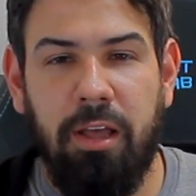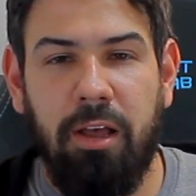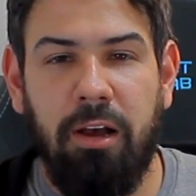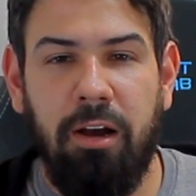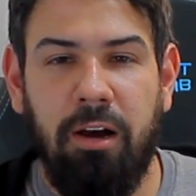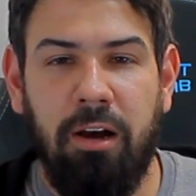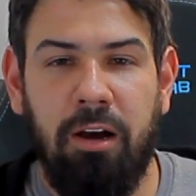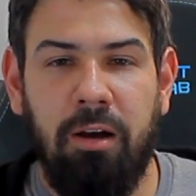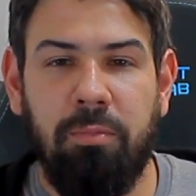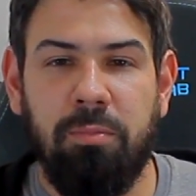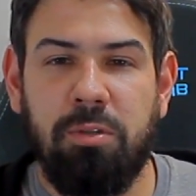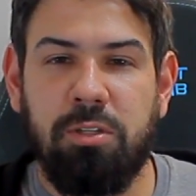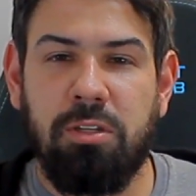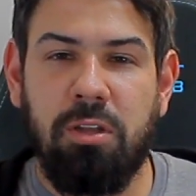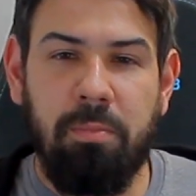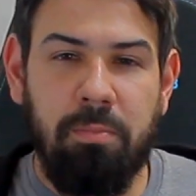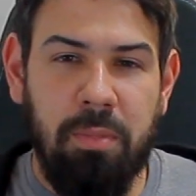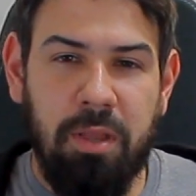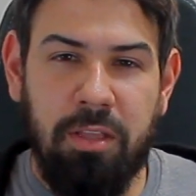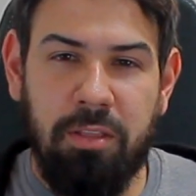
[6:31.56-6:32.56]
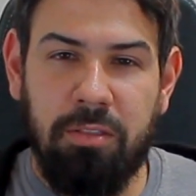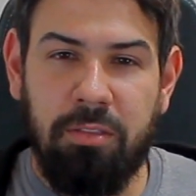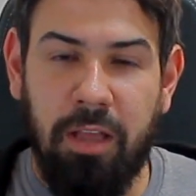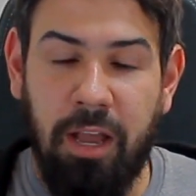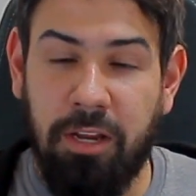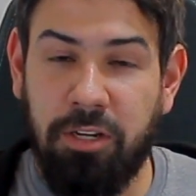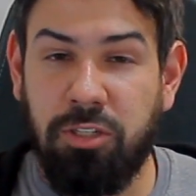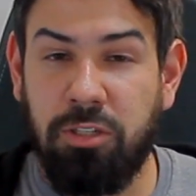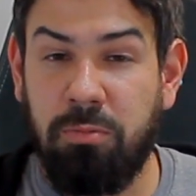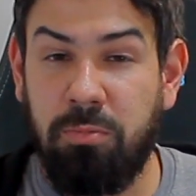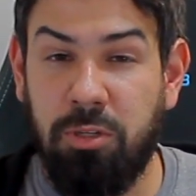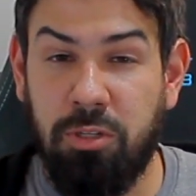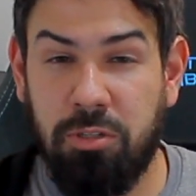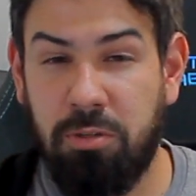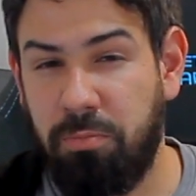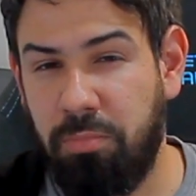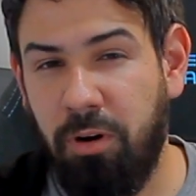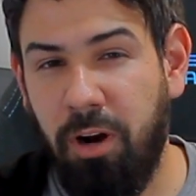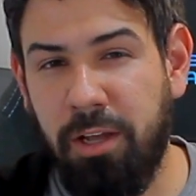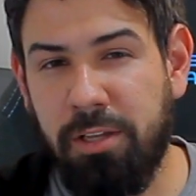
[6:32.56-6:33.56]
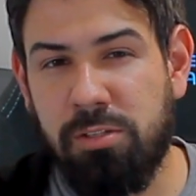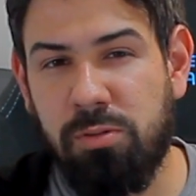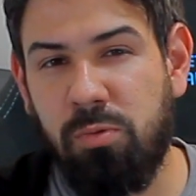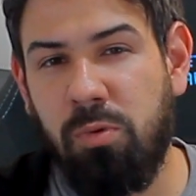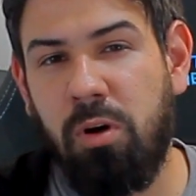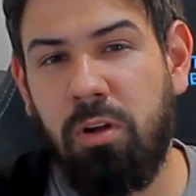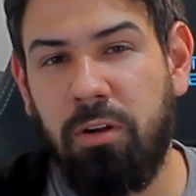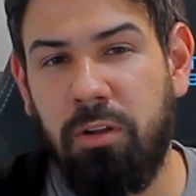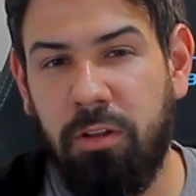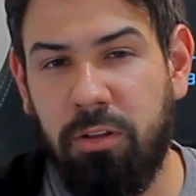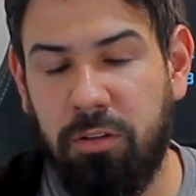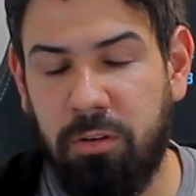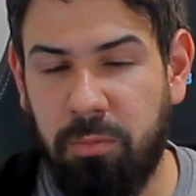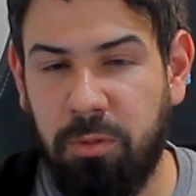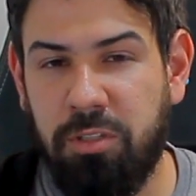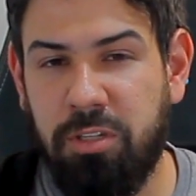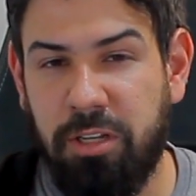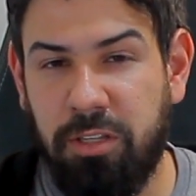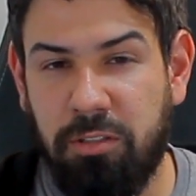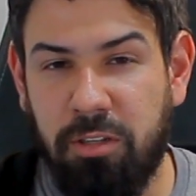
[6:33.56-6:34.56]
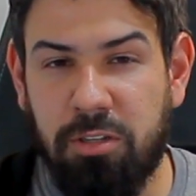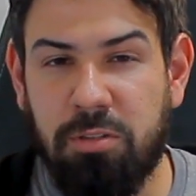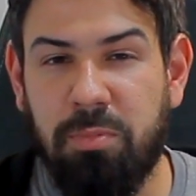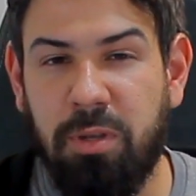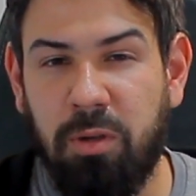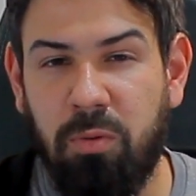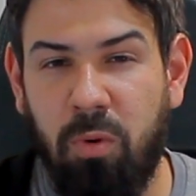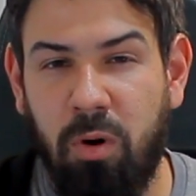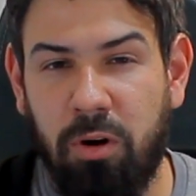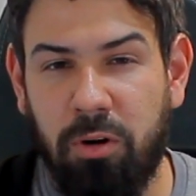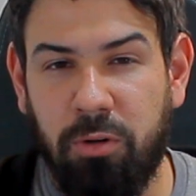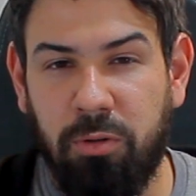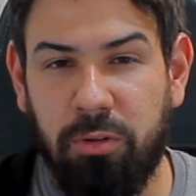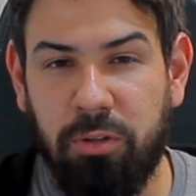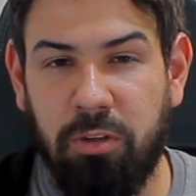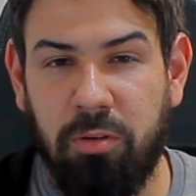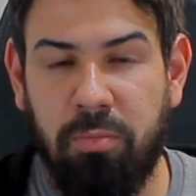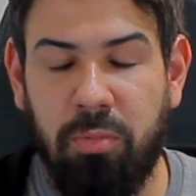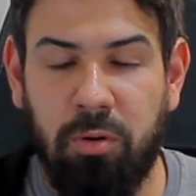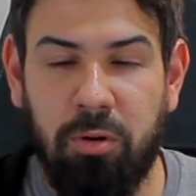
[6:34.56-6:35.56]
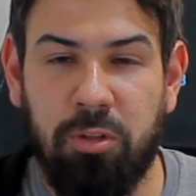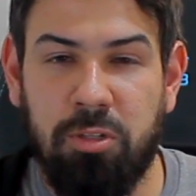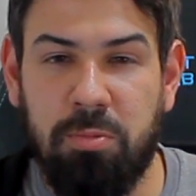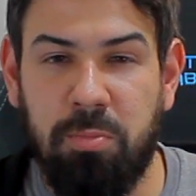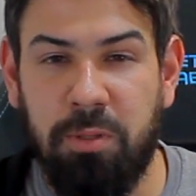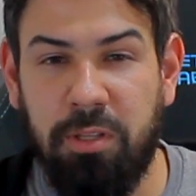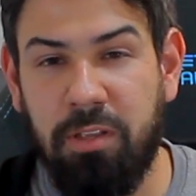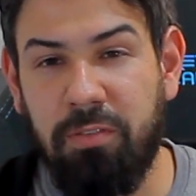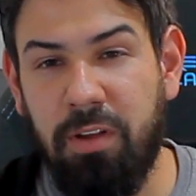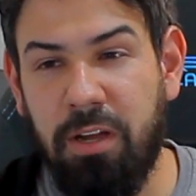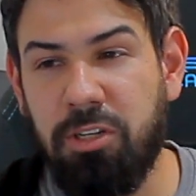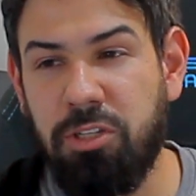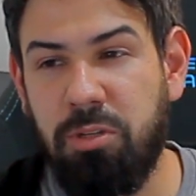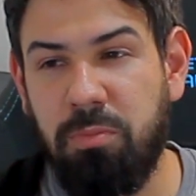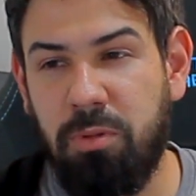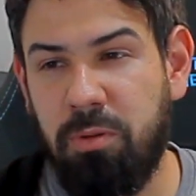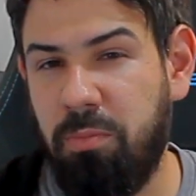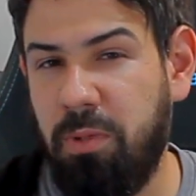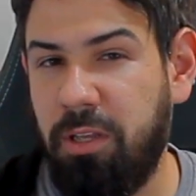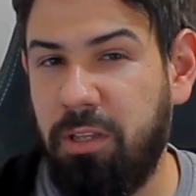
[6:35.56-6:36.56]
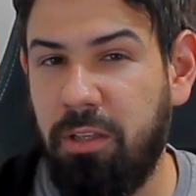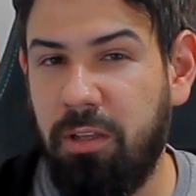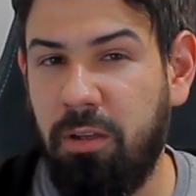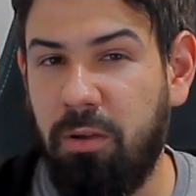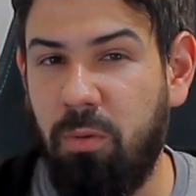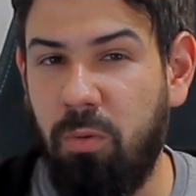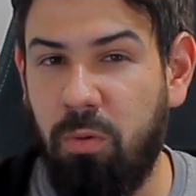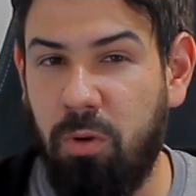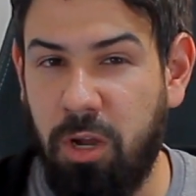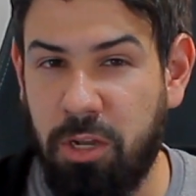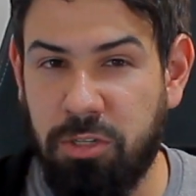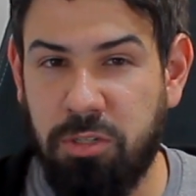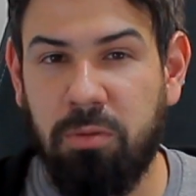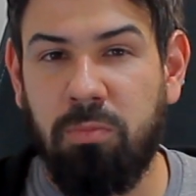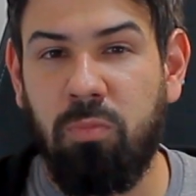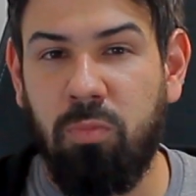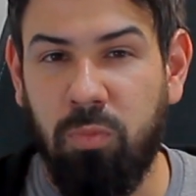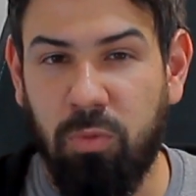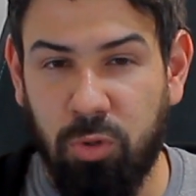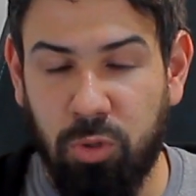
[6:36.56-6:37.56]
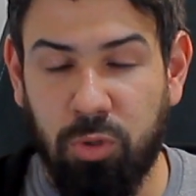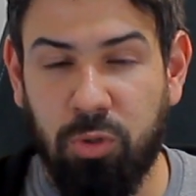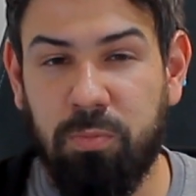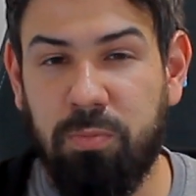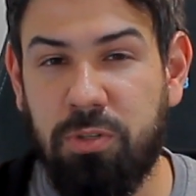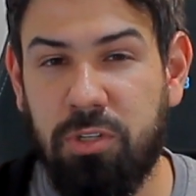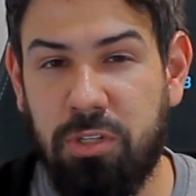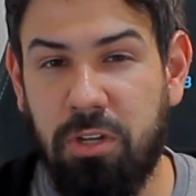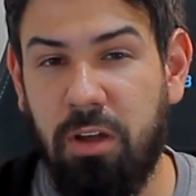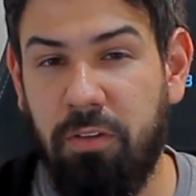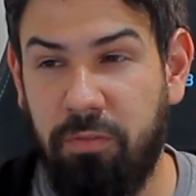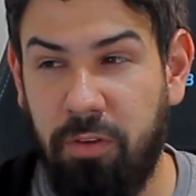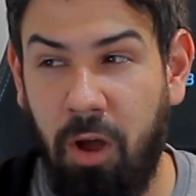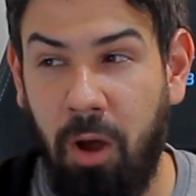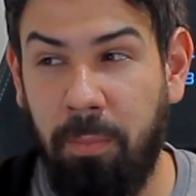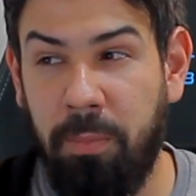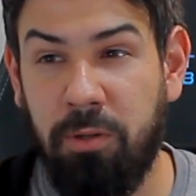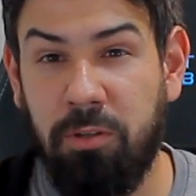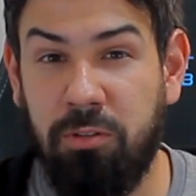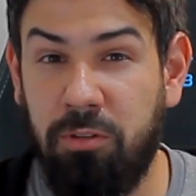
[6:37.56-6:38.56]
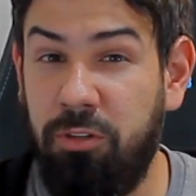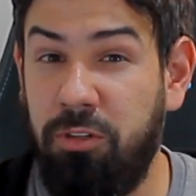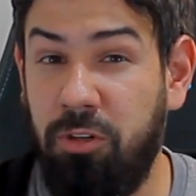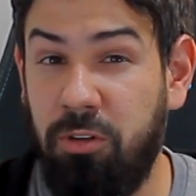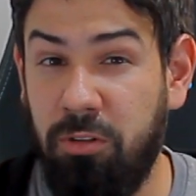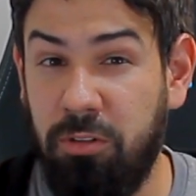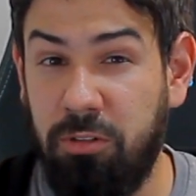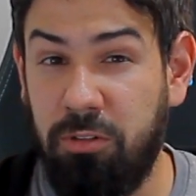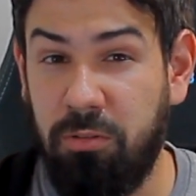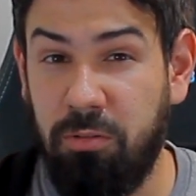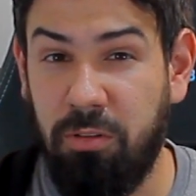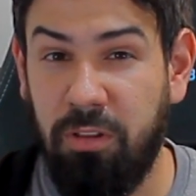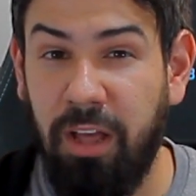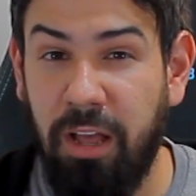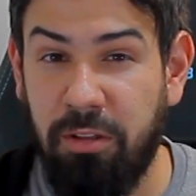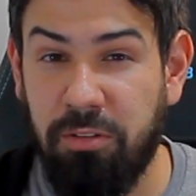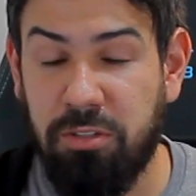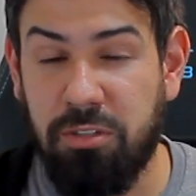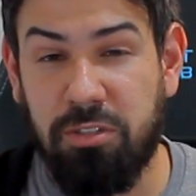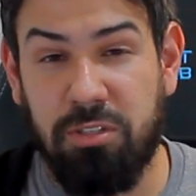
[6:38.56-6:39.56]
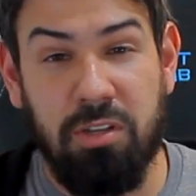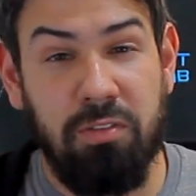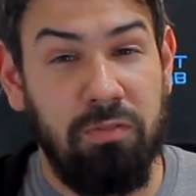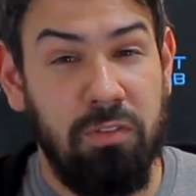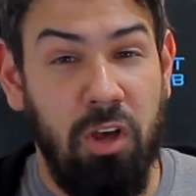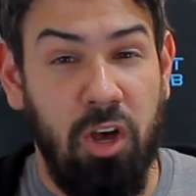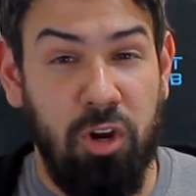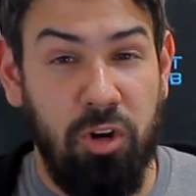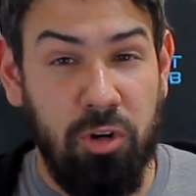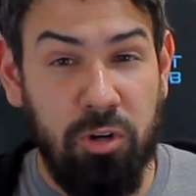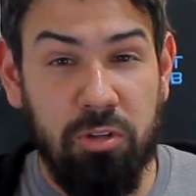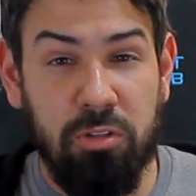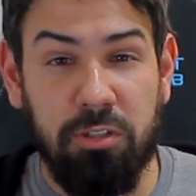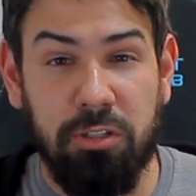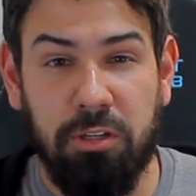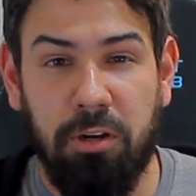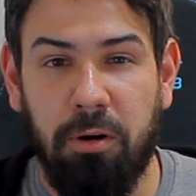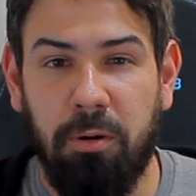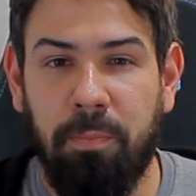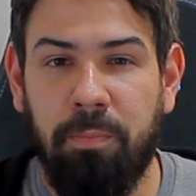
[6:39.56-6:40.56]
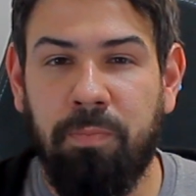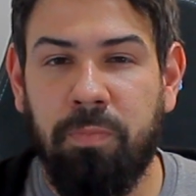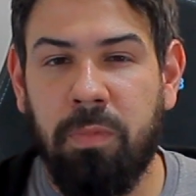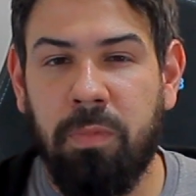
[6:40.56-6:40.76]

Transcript: Some may actually be surprised that Thermaltake does make water cooling components, but they've actually been making custom loop stuff up until the early 2000s, if not earlier.